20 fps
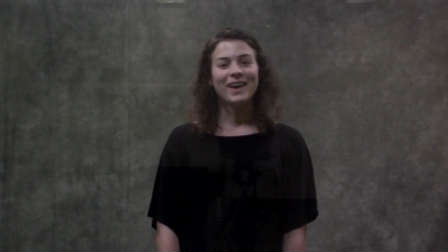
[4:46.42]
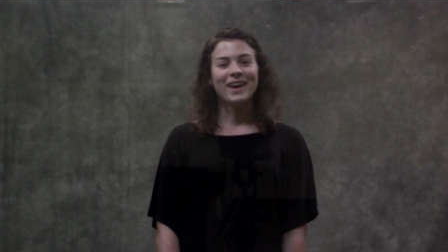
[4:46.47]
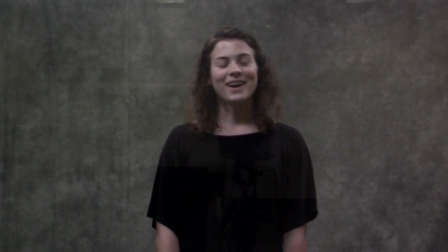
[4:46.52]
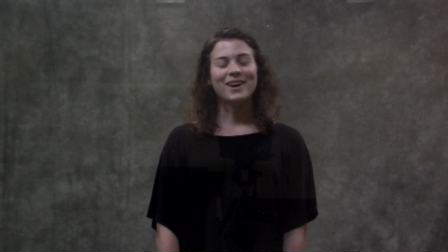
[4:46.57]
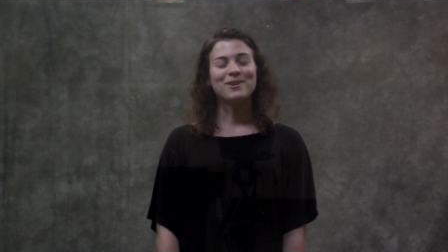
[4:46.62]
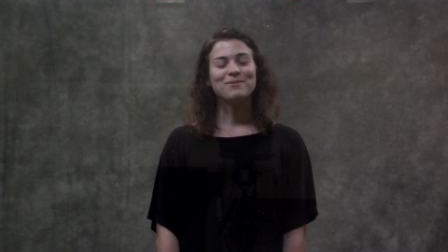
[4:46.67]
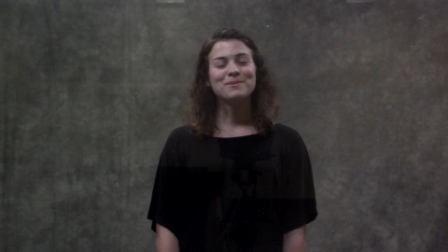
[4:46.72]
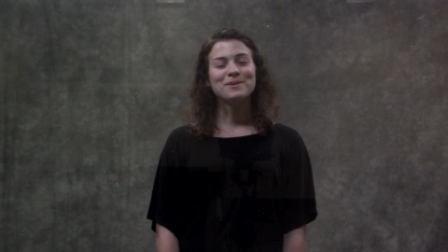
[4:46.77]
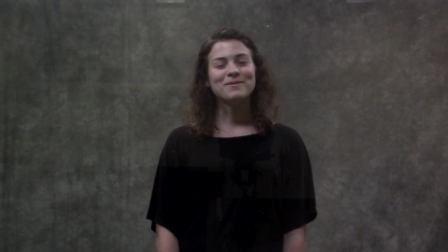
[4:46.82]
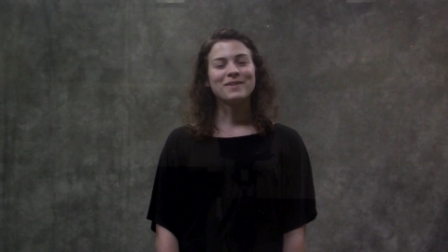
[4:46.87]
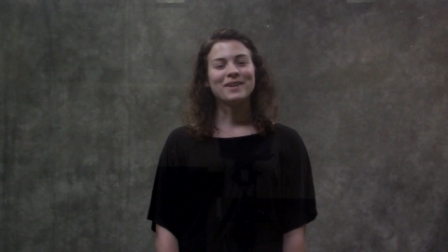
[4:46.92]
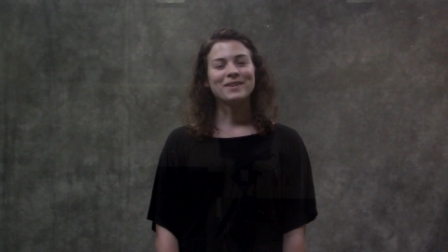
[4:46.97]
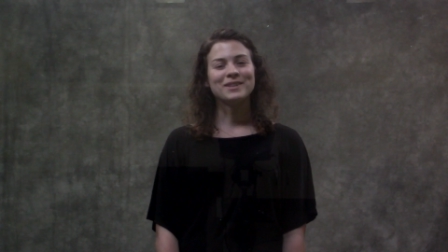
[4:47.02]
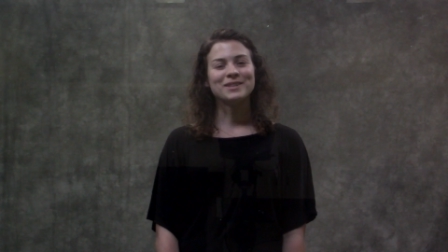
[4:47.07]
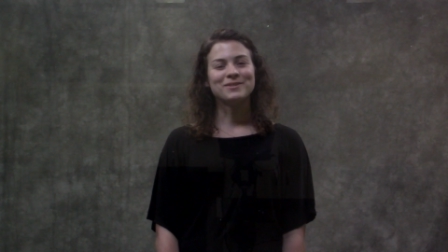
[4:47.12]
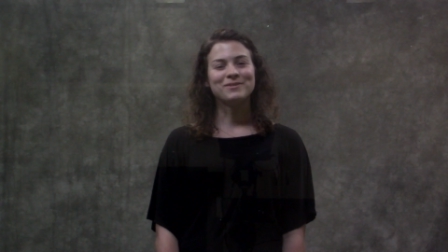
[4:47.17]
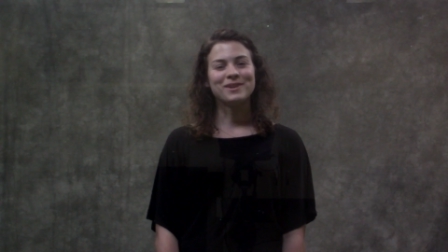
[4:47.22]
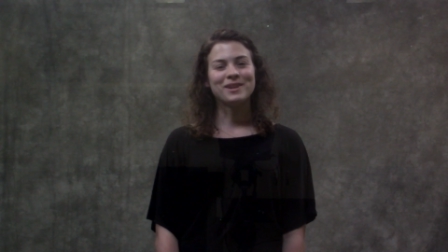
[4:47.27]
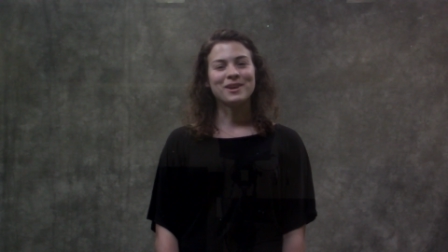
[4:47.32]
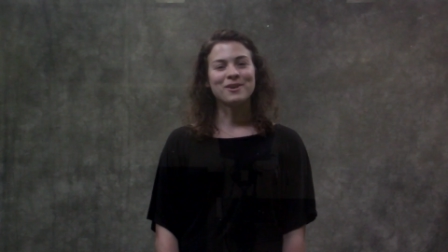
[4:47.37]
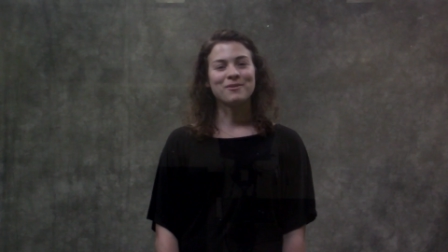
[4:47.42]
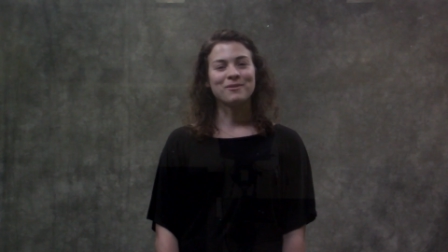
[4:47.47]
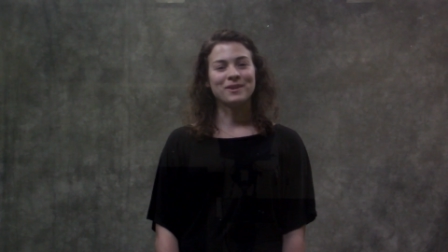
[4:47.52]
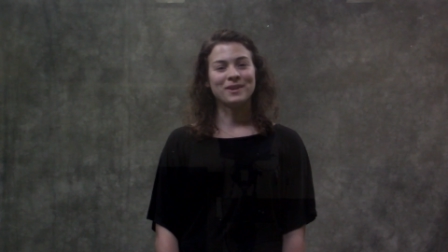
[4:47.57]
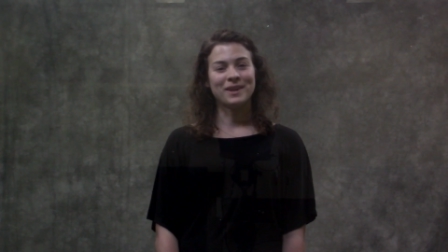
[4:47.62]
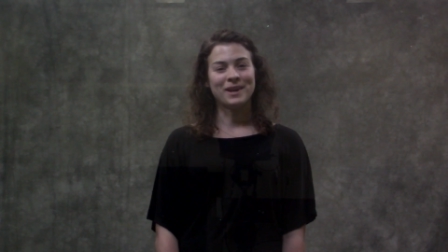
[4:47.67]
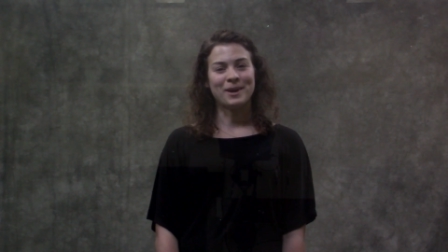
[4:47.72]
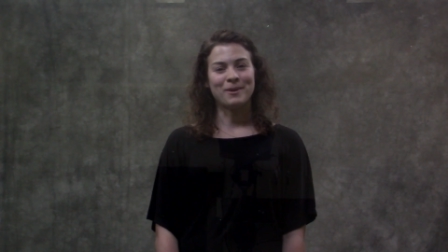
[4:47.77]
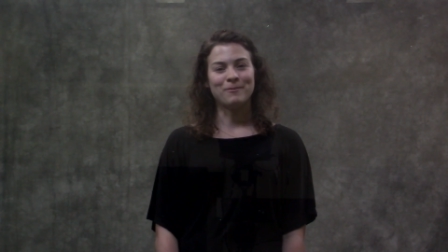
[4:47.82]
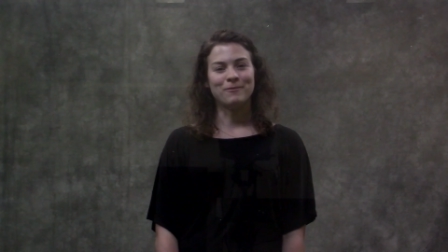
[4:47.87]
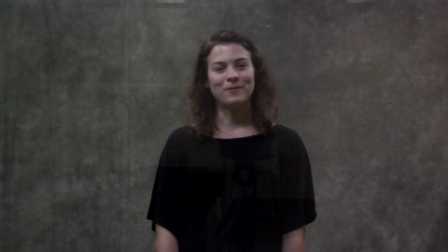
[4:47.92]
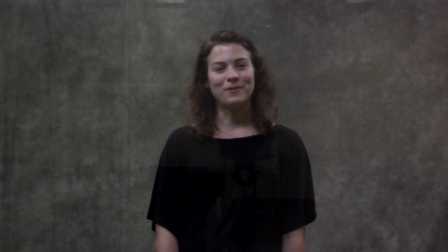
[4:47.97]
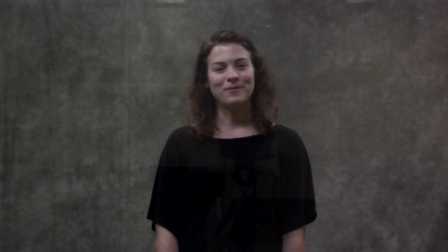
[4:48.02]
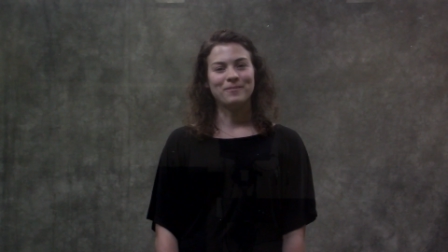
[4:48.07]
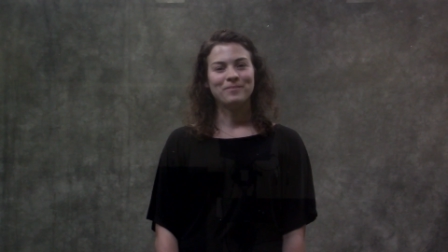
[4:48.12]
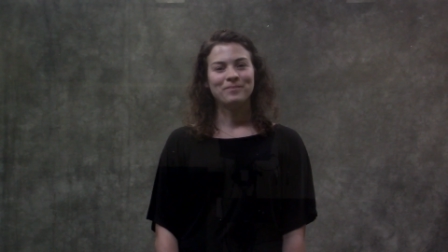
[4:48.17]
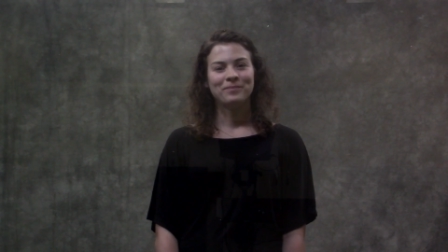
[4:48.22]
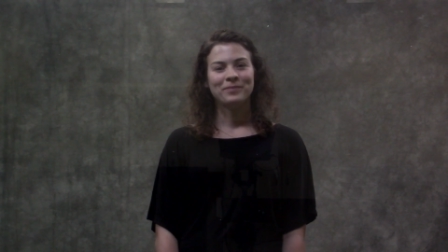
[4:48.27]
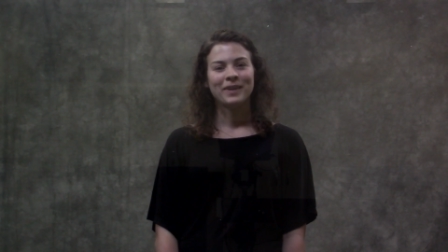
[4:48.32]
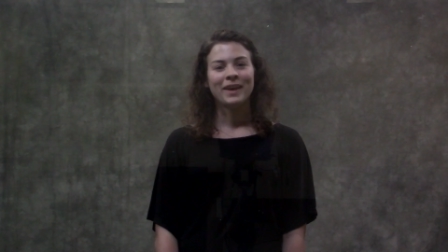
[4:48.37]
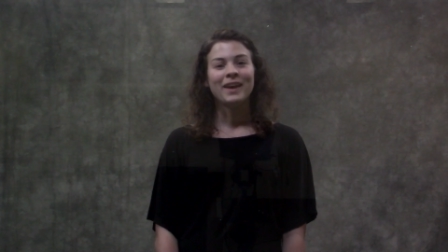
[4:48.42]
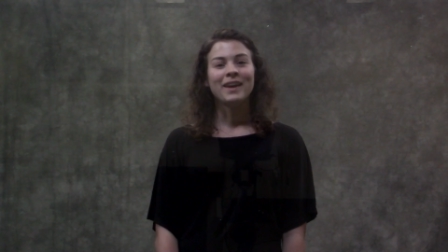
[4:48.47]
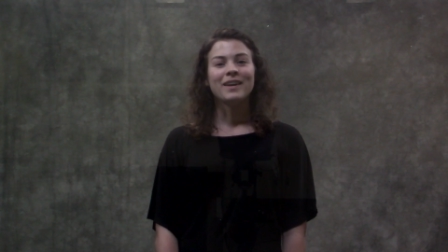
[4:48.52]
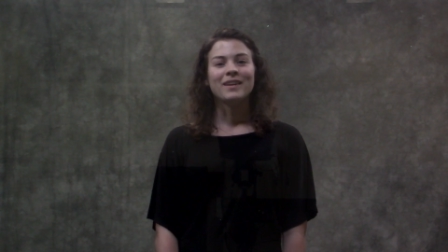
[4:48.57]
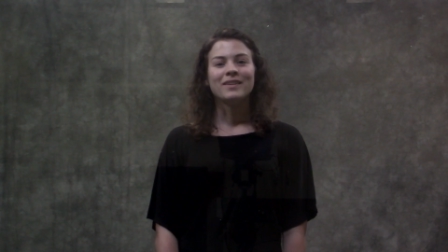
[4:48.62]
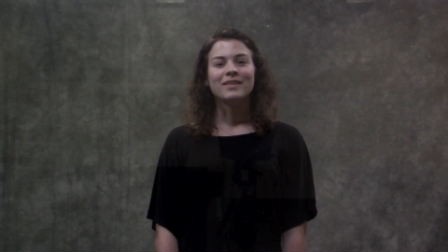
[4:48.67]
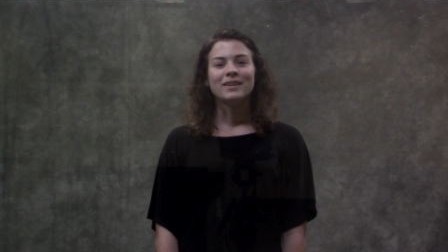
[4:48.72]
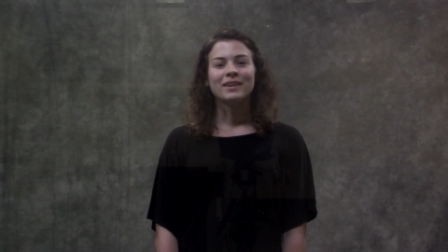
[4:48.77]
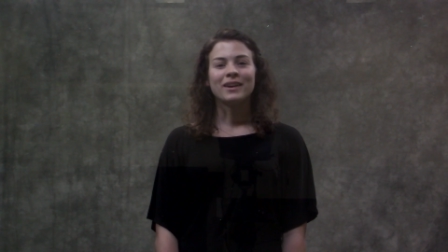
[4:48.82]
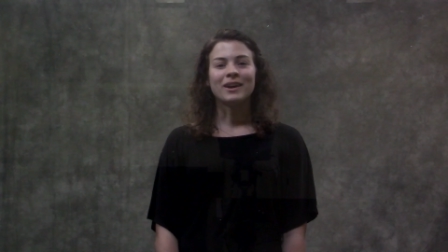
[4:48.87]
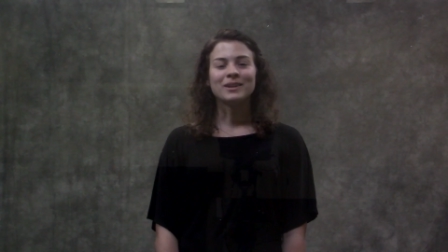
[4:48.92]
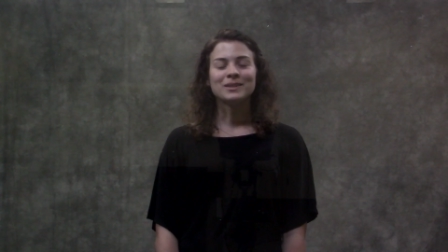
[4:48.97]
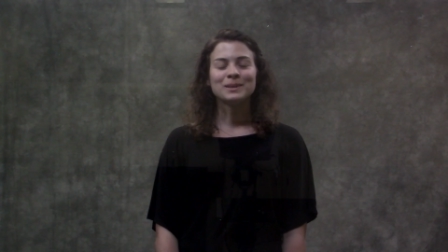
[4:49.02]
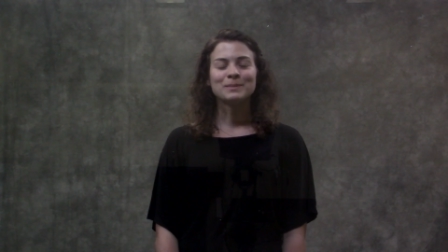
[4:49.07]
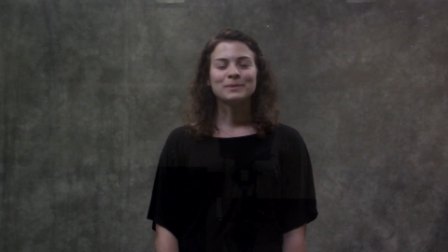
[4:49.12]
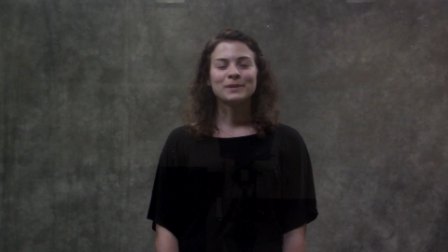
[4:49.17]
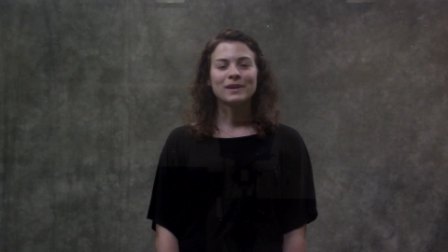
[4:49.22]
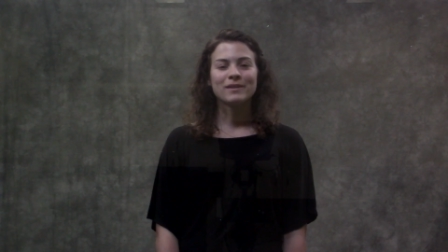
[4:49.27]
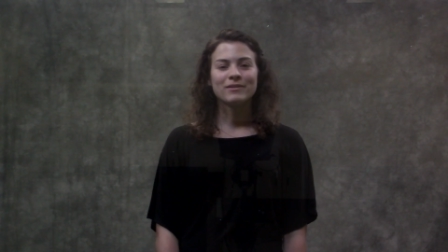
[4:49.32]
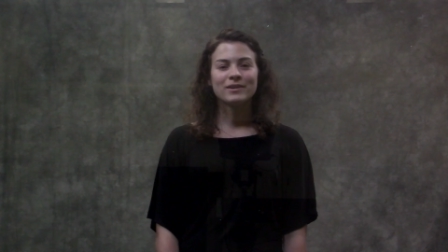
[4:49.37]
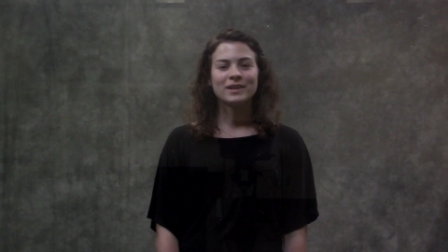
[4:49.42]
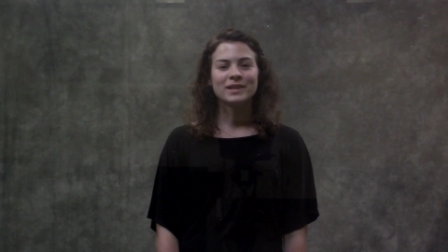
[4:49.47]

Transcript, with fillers: I hope you found this video really helpful. The concepts covered